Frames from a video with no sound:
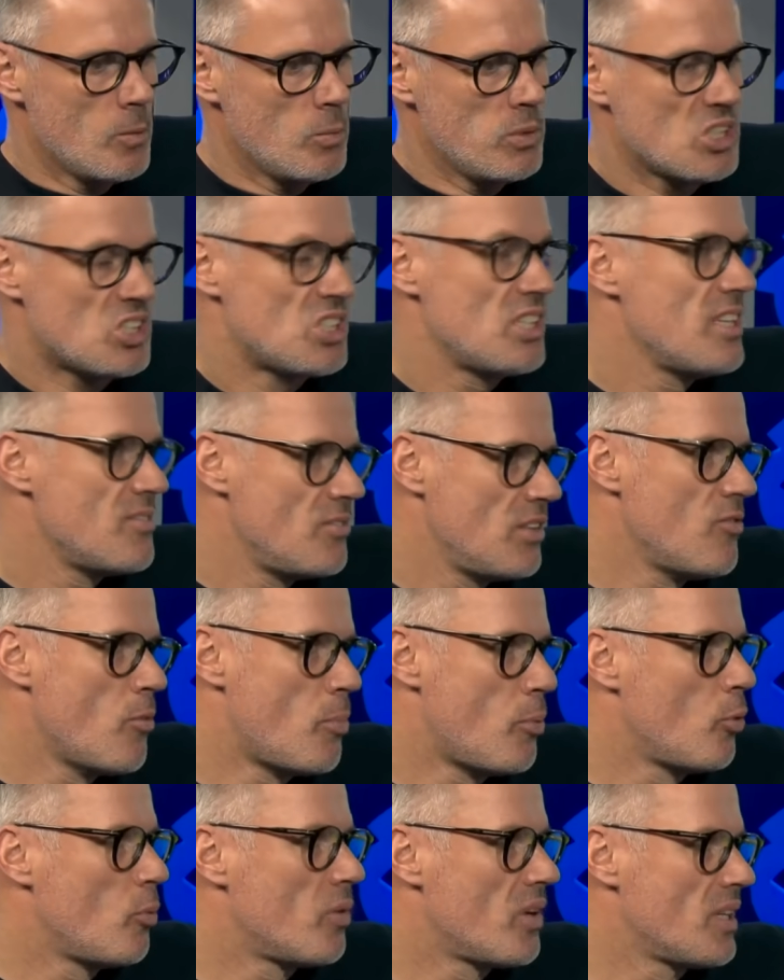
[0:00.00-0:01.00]
Well, listen,
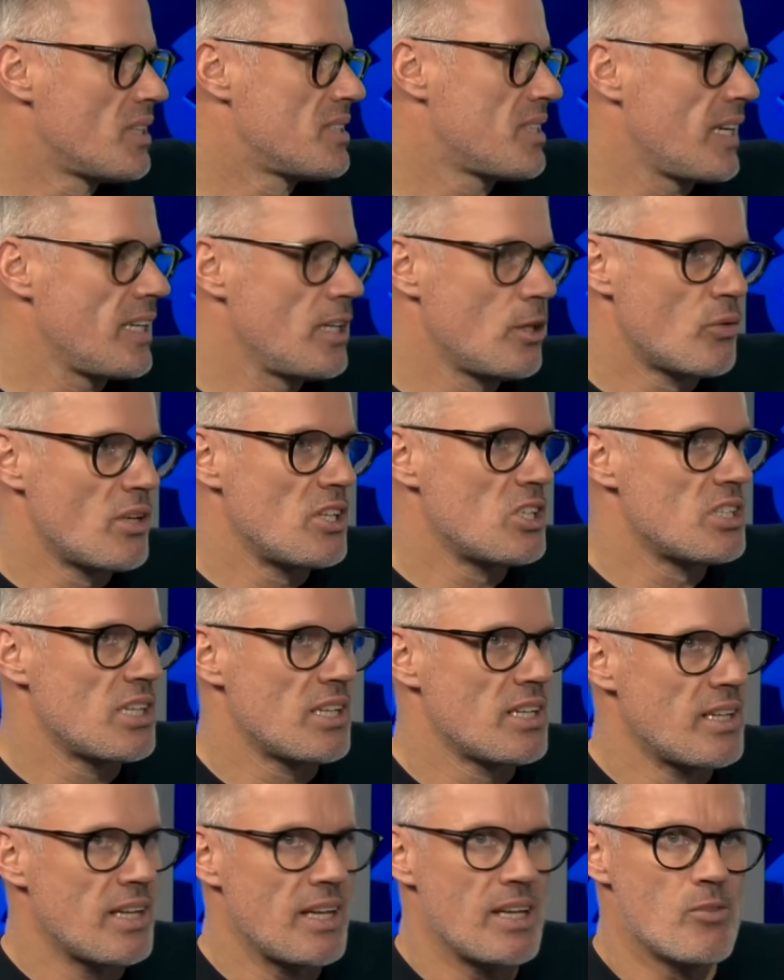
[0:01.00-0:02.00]
Liverpool were in the title race,
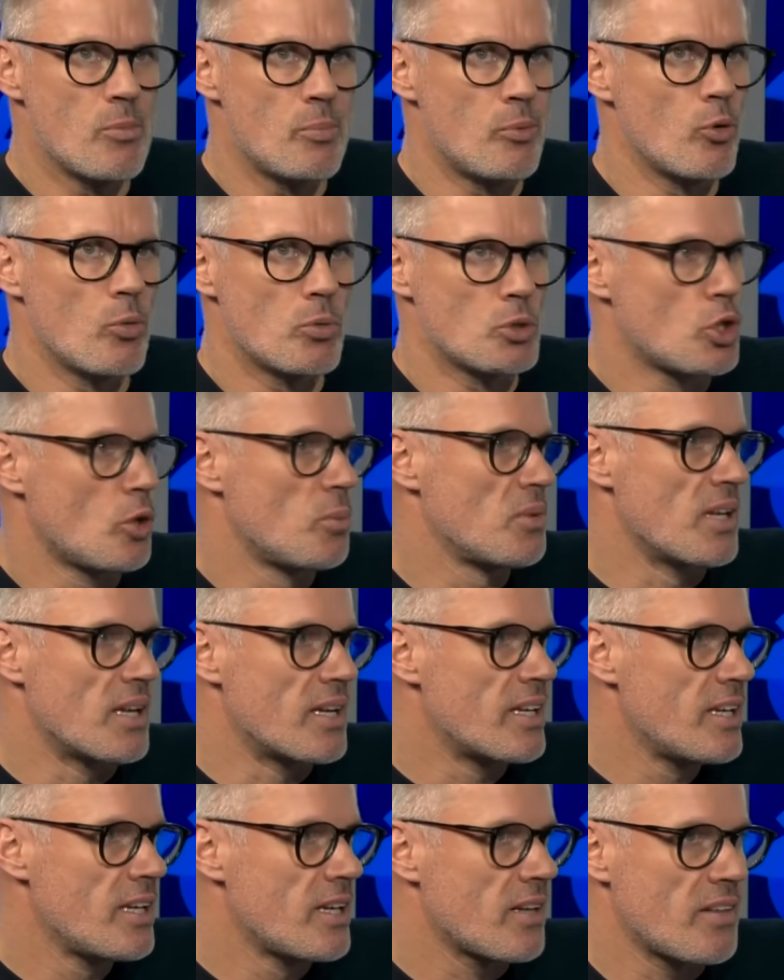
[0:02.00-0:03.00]
and I think Liverpool were top of the
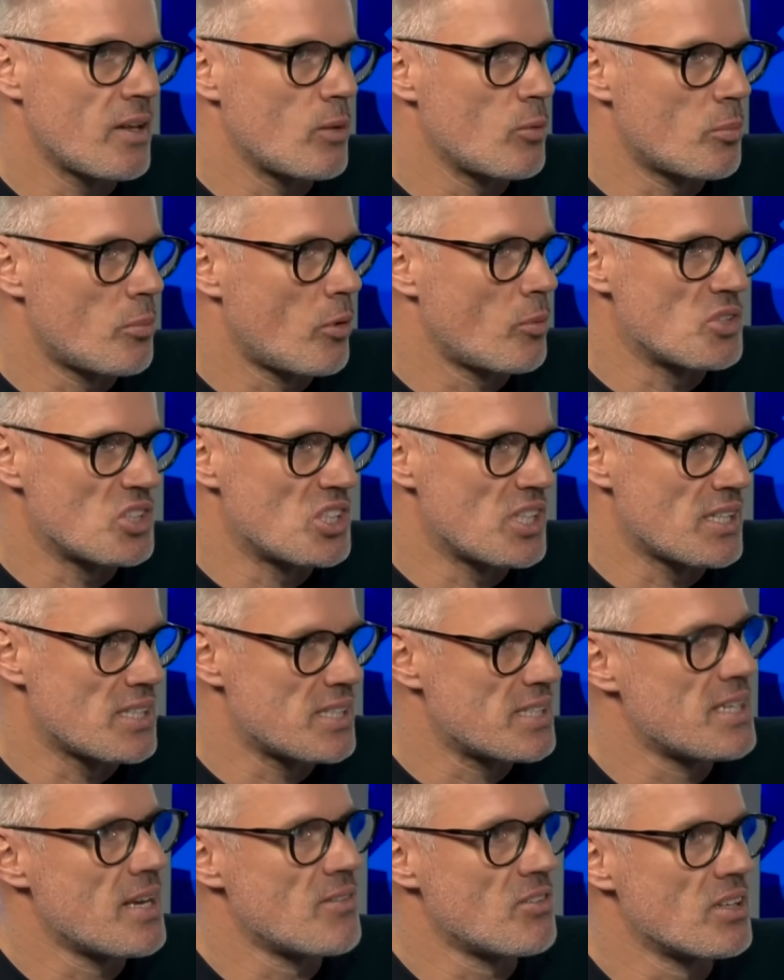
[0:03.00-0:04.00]
league. I think we're probably
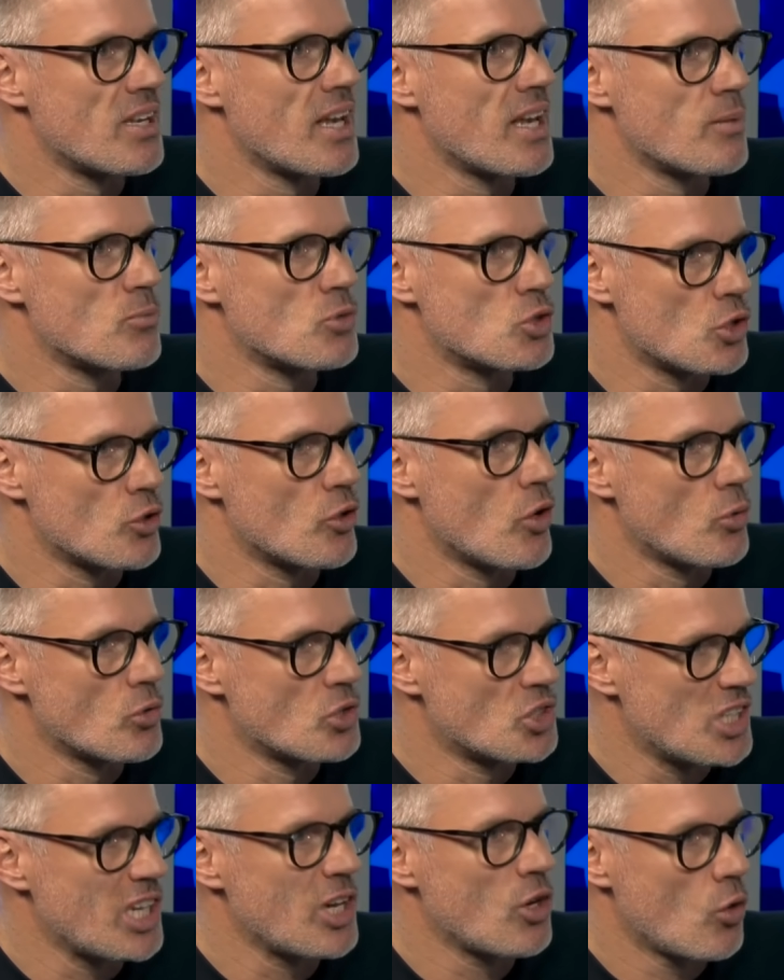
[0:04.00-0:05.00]
6 or 7 games to go.
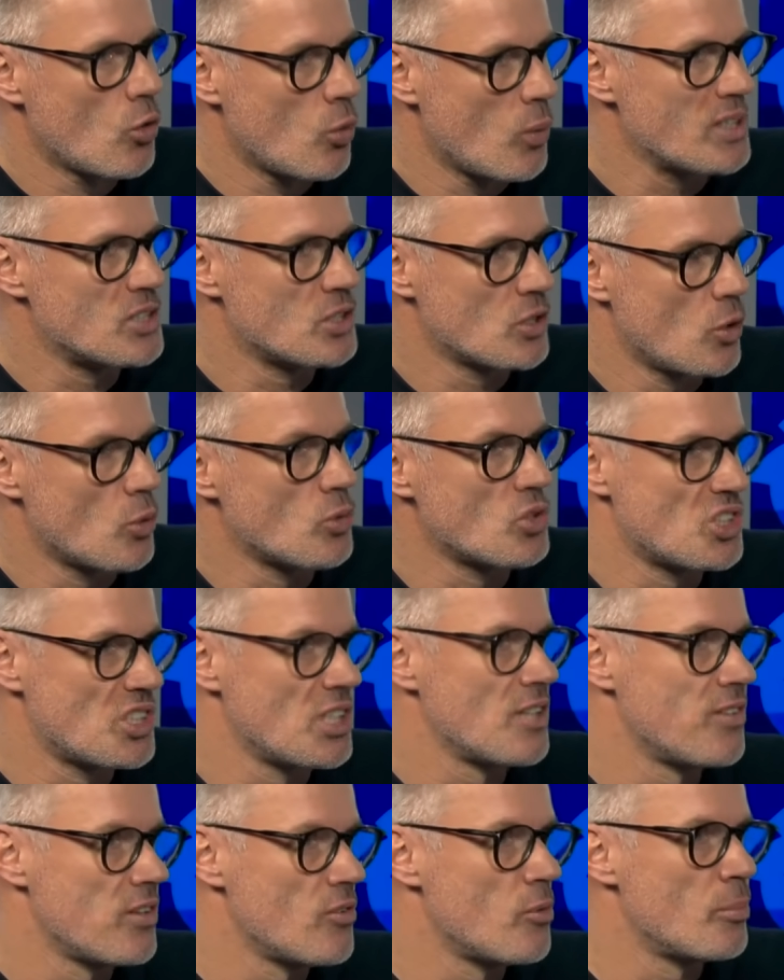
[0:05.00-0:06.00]
There's still a long way to go to
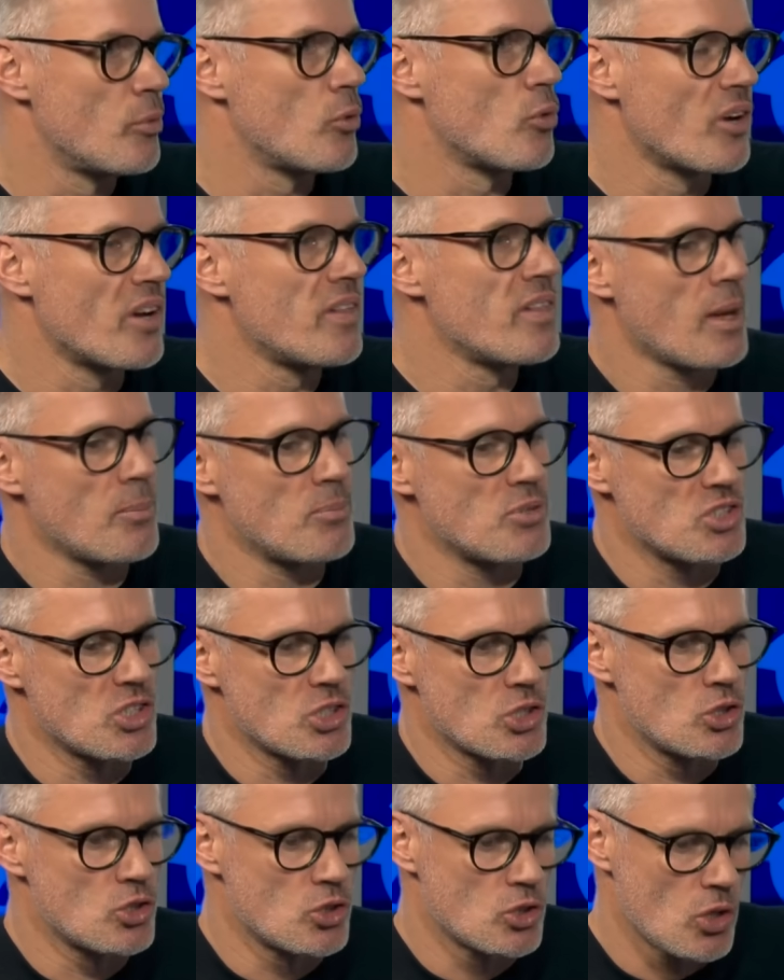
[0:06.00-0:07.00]
see if Liverpool are in that
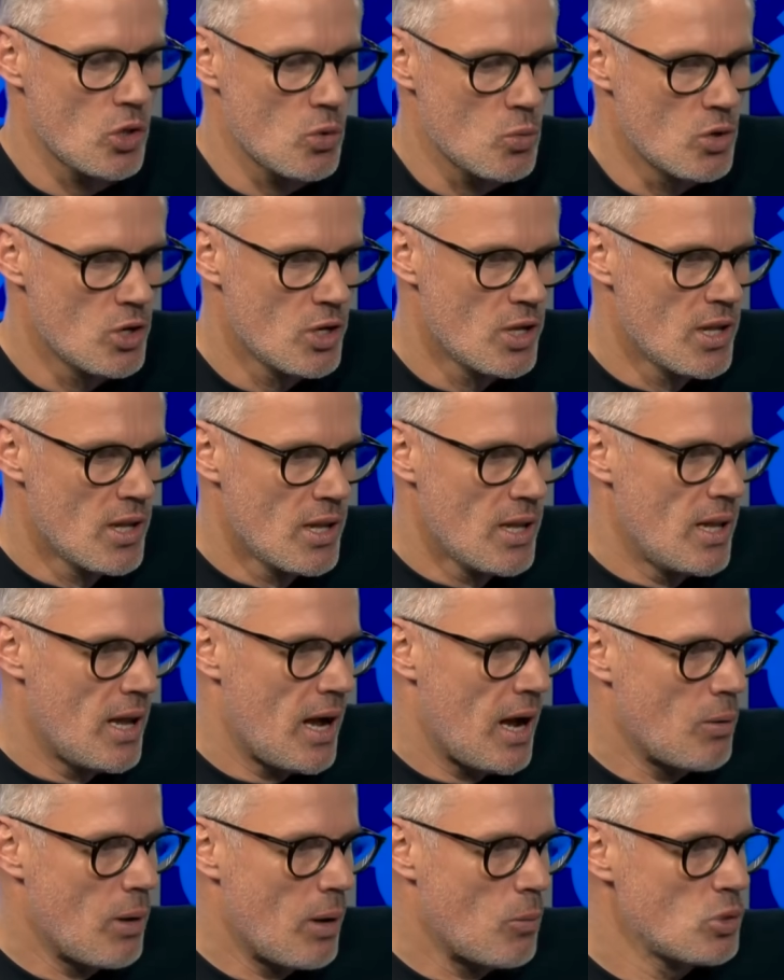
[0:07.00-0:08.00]
position. So
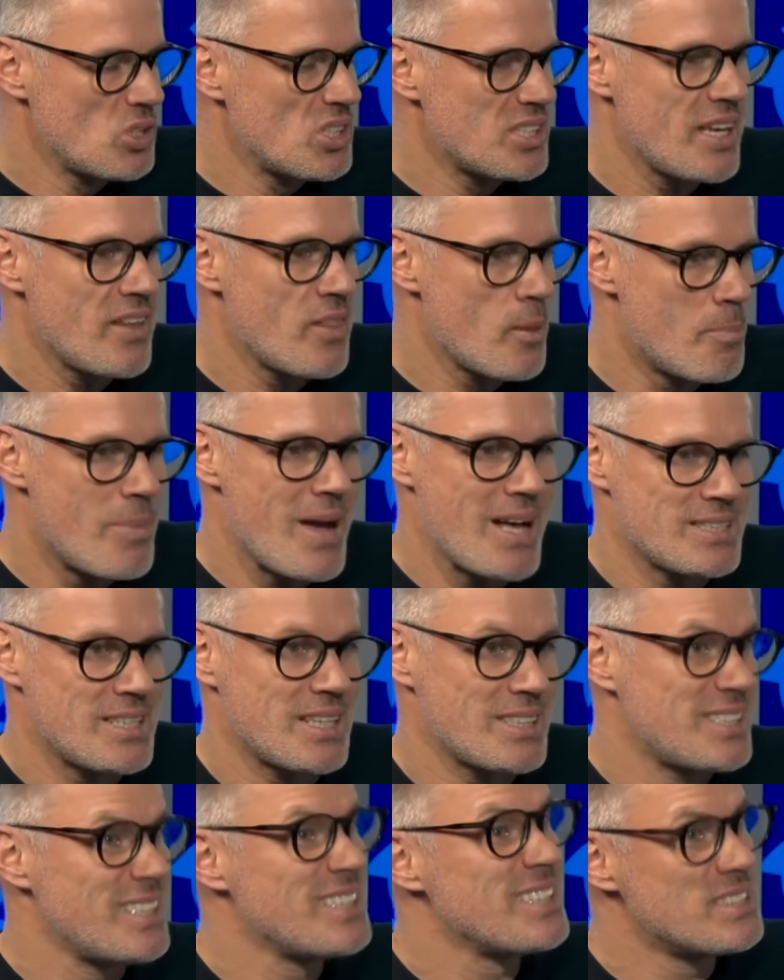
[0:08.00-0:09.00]
I wouldn't say they're
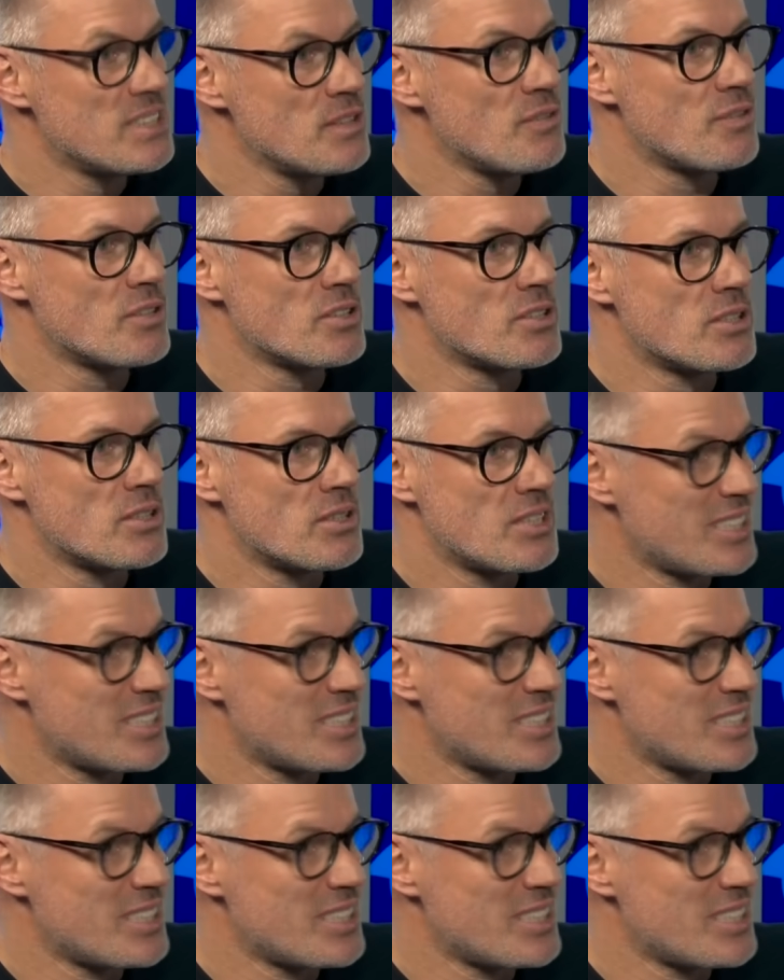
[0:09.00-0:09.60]
better, I'd say they're different.